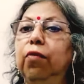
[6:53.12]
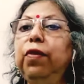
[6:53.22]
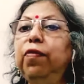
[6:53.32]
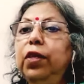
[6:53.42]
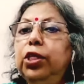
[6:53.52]

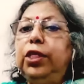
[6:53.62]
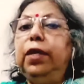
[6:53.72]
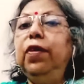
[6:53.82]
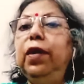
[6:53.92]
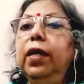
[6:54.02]
We were
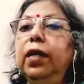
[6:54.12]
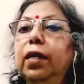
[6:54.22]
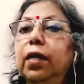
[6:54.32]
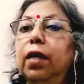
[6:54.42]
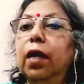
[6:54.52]

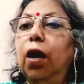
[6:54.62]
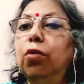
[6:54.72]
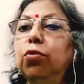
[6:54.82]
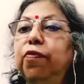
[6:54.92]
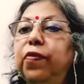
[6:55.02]
shivering
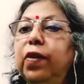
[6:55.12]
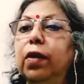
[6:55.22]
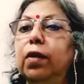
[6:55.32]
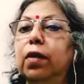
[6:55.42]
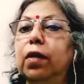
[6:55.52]
out of
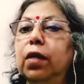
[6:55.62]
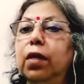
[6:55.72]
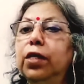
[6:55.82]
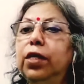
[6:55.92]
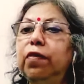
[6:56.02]
fear.
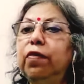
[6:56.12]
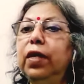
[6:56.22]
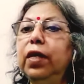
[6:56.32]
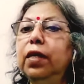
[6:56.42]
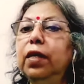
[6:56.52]

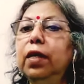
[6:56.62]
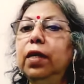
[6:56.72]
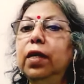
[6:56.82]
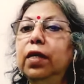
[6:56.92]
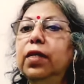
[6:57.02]
Shivering
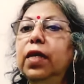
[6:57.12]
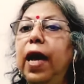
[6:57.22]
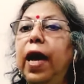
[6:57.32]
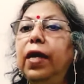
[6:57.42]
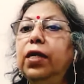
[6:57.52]
is
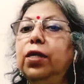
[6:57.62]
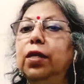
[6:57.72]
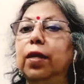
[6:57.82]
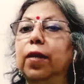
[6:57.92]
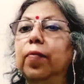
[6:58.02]
an
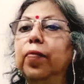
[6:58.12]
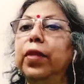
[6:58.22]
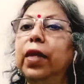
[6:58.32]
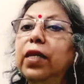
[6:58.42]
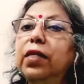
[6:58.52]
action.
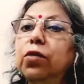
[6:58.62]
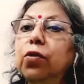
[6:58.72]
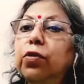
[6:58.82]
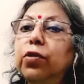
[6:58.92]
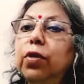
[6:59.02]
It is
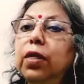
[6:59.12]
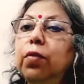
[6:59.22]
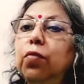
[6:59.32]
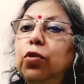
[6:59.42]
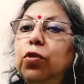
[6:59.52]
also an
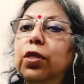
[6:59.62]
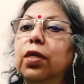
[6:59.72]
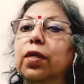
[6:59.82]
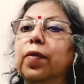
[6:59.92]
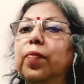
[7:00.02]
emotion.